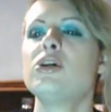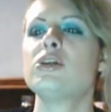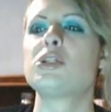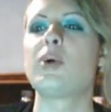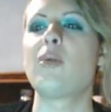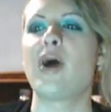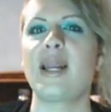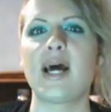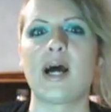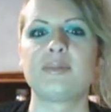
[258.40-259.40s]
So we
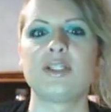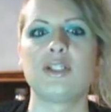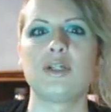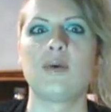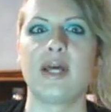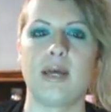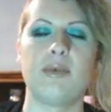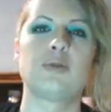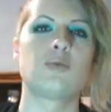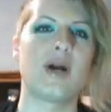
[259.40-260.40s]
went up to him.
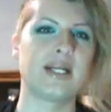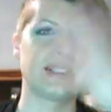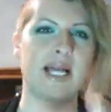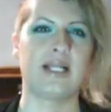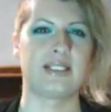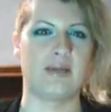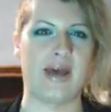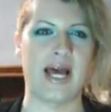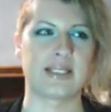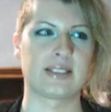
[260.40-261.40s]
He was wearing a skeleton
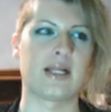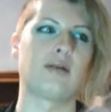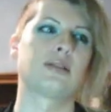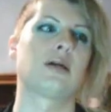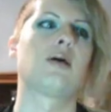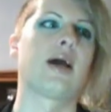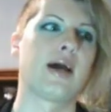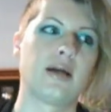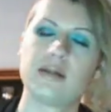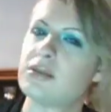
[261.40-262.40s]
mask. And I was just like,
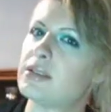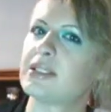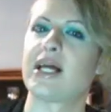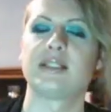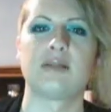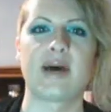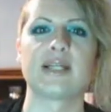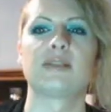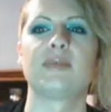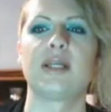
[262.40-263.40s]
okay, skeleton
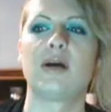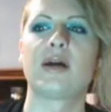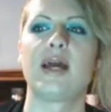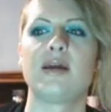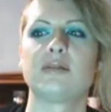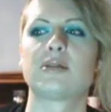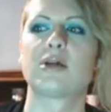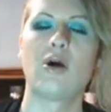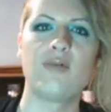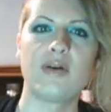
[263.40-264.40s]
mask. So I'm thinking, okay, it's
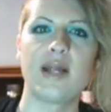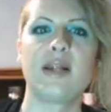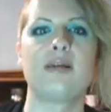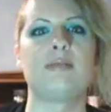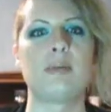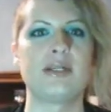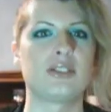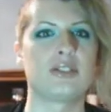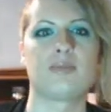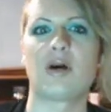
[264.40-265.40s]
COVID and maybe he's
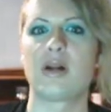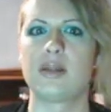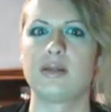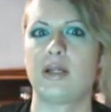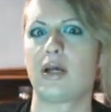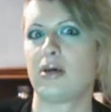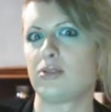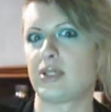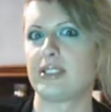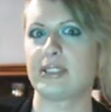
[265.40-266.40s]
just part of the, you know,
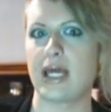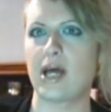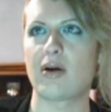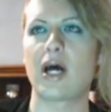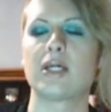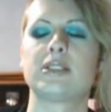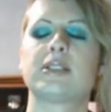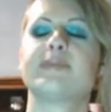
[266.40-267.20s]
he's trying to scare us.